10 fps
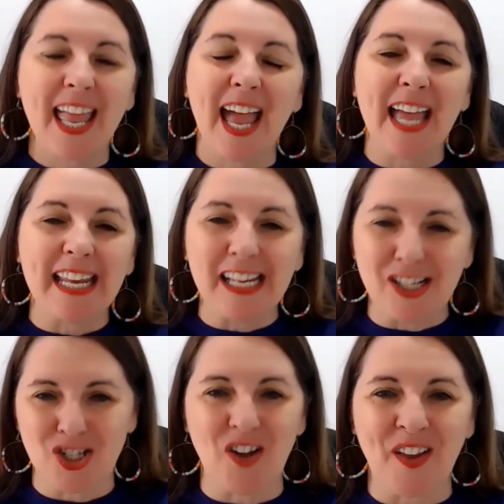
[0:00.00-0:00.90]
and
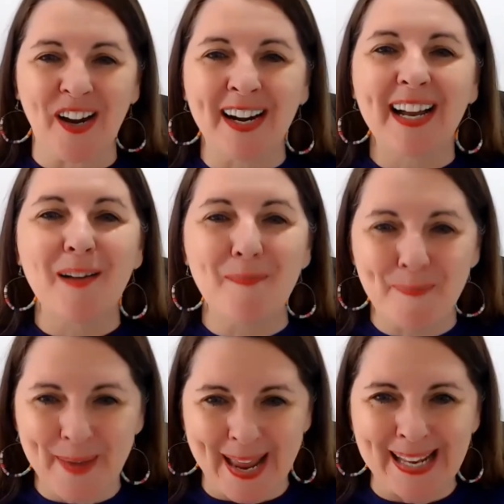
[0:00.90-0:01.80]
each other
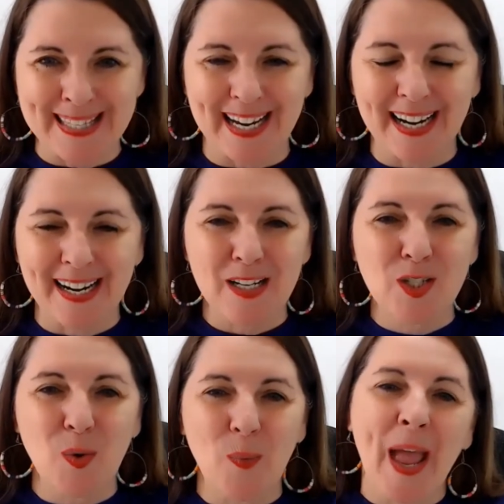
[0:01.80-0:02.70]
better,
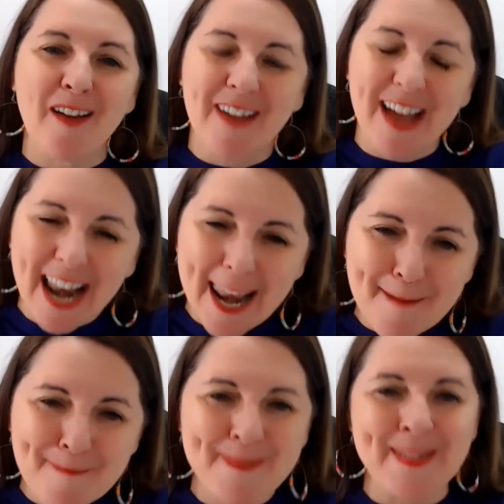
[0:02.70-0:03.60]
so we have an
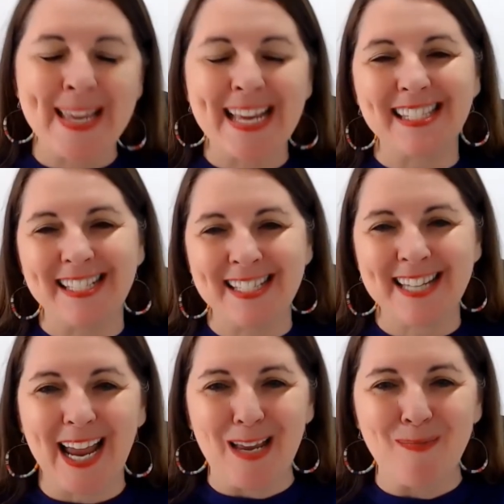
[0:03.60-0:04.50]
amazing
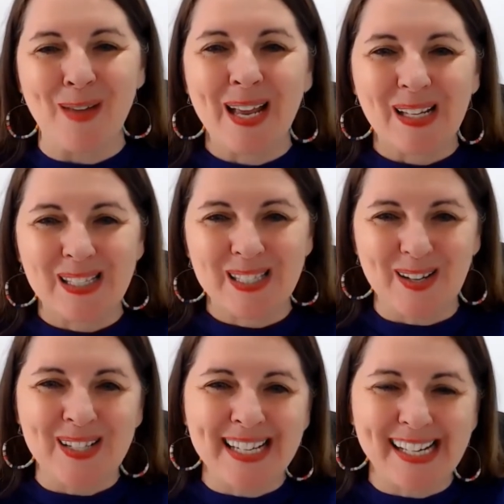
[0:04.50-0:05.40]
time
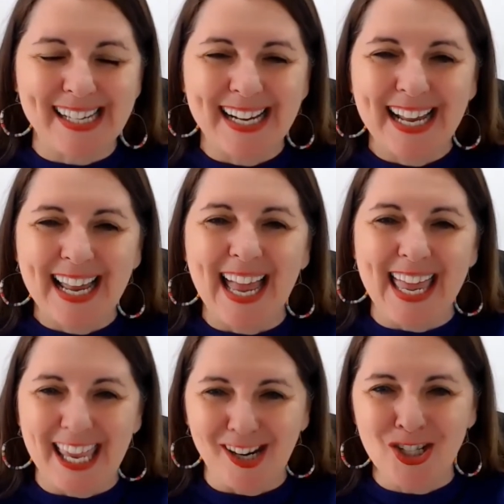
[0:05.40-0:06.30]
studying
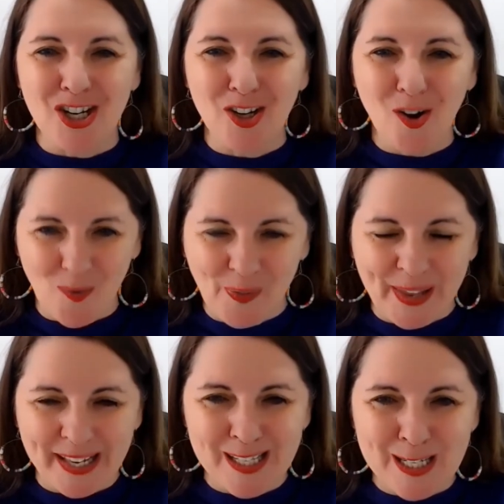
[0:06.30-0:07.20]
at Ayrshire
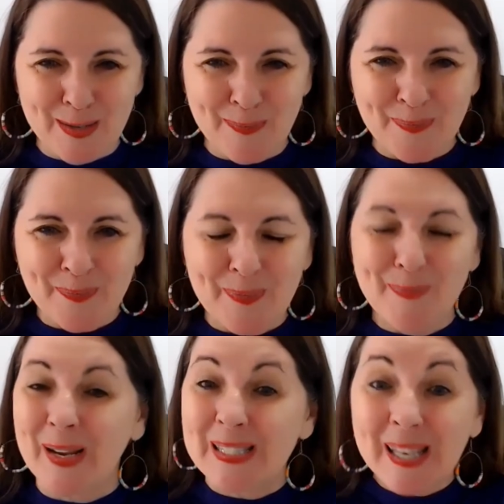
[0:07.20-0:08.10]
College,
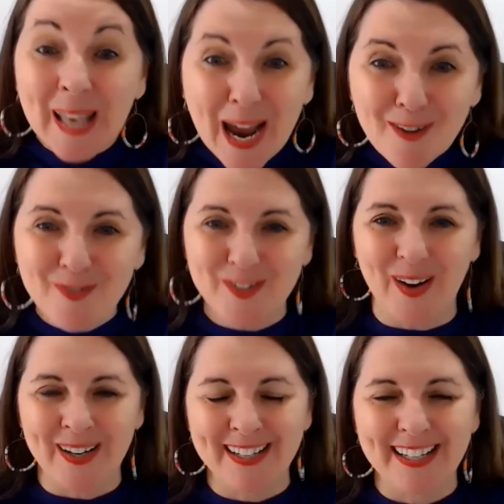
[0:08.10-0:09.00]
because
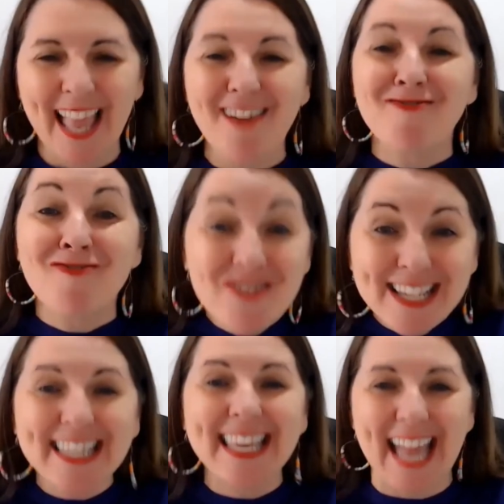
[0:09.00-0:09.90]
laughter, it
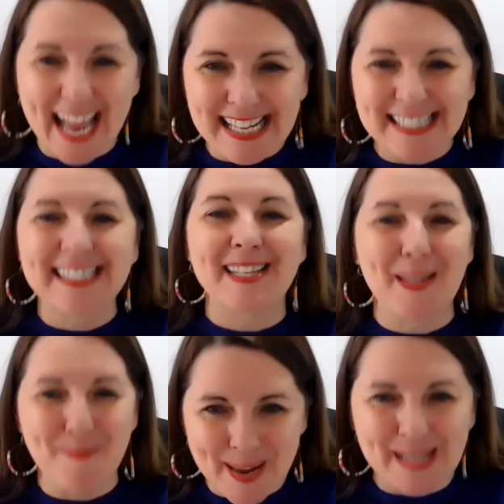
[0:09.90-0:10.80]
really is
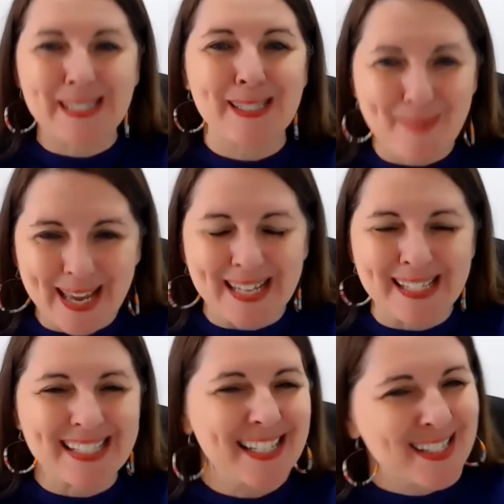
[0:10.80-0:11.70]
the best
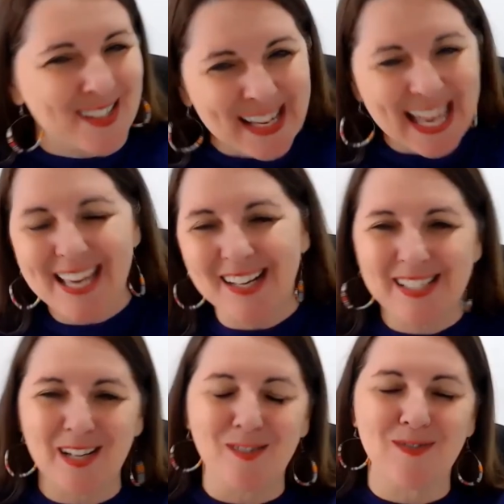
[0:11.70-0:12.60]
medicine. So get
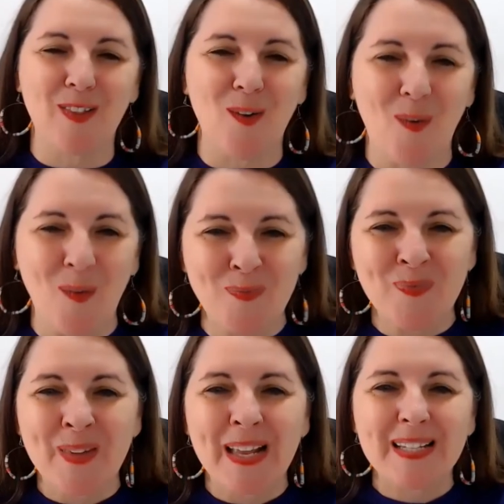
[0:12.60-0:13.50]
yourself along
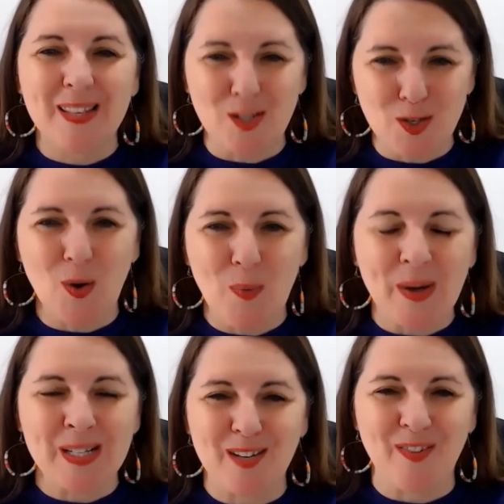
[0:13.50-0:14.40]
to the
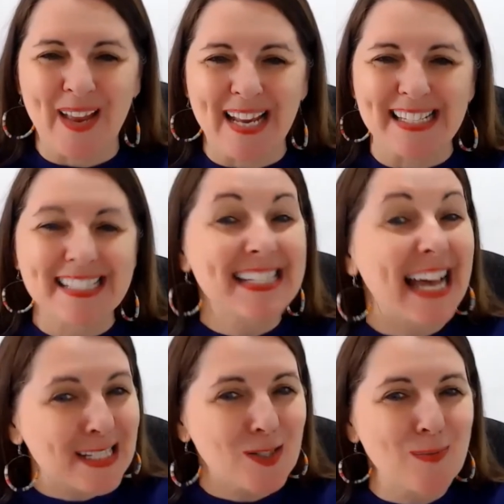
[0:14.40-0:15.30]
Joyworks event.
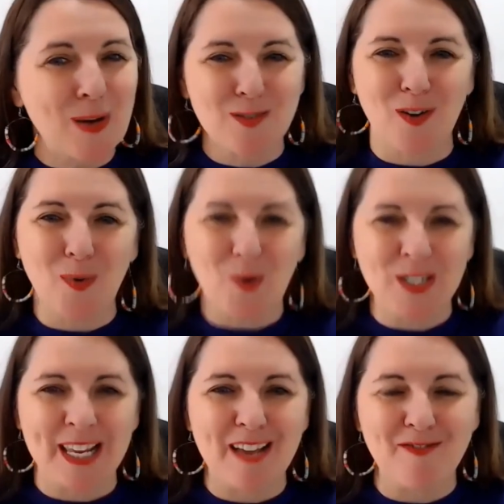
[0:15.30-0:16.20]
Thanks so much for
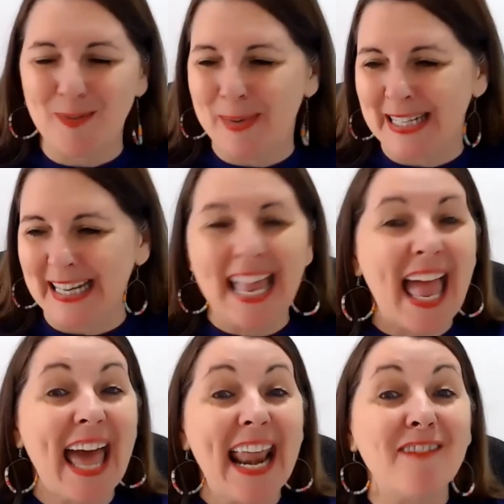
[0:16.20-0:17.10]
watching everybody,
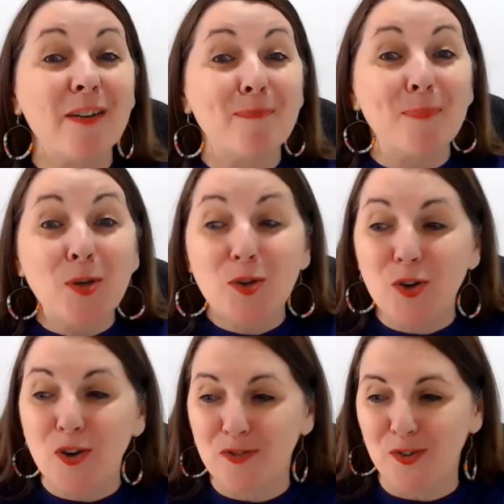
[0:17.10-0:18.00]
and have a
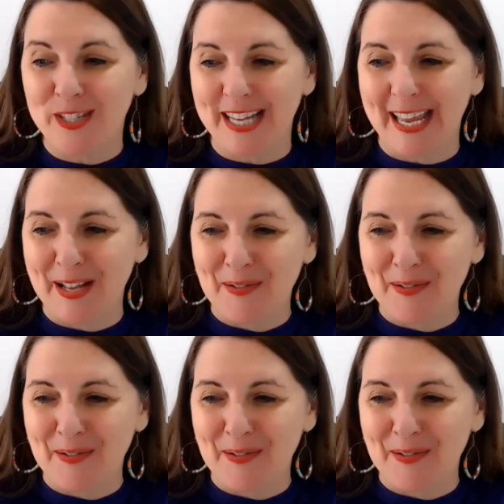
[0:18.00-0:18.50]
beautiful day.